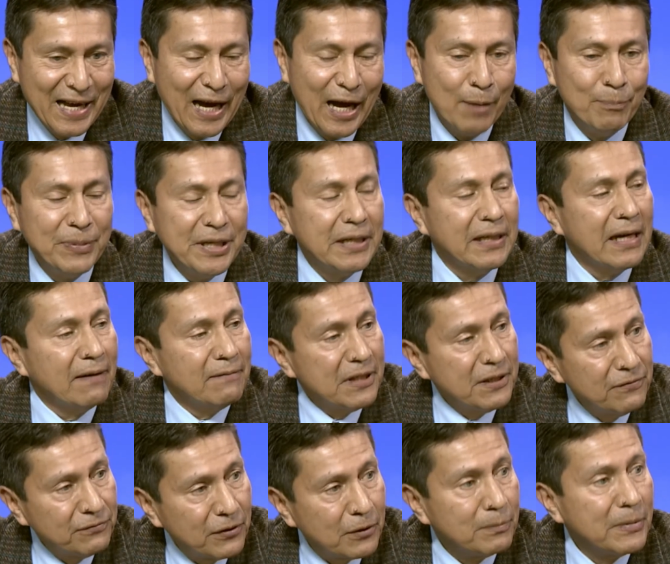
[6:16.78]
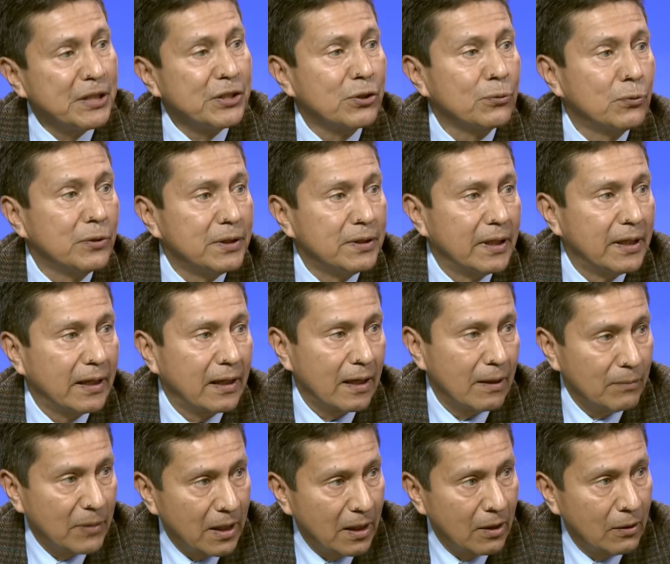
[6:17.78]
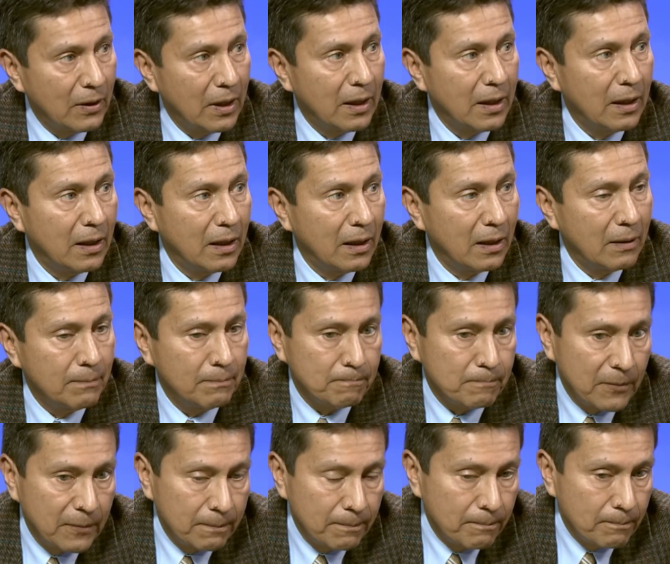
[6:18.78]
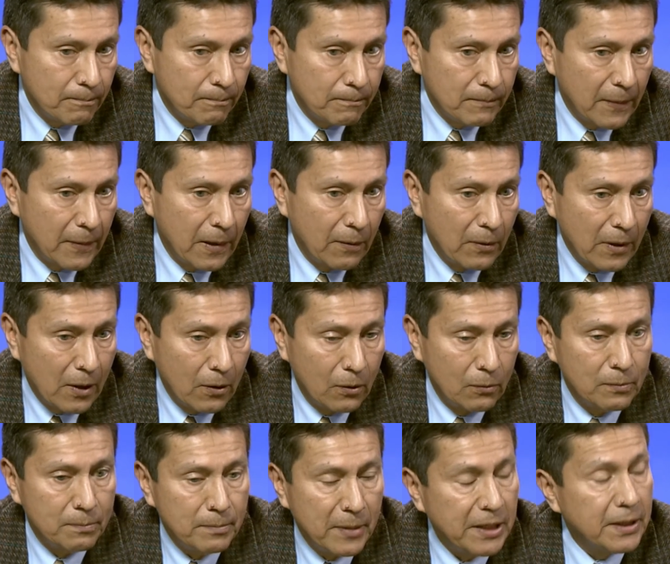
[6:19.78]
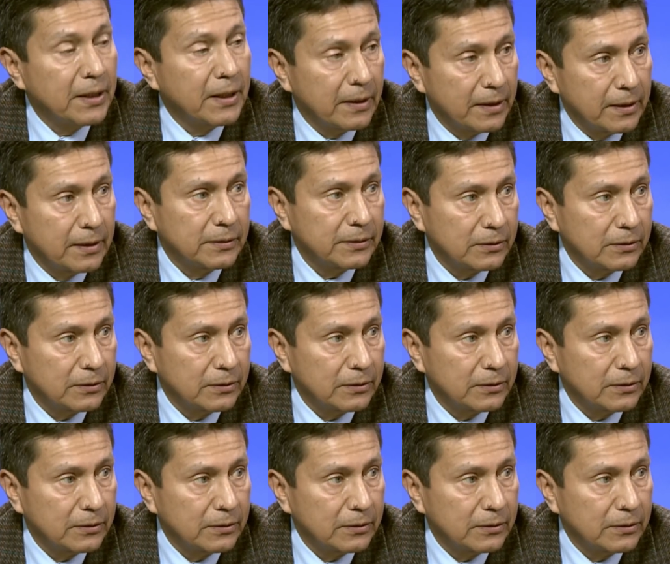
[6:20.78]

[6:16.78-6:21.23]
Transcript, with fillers: And bring up information with them about um, oh. about Medicare.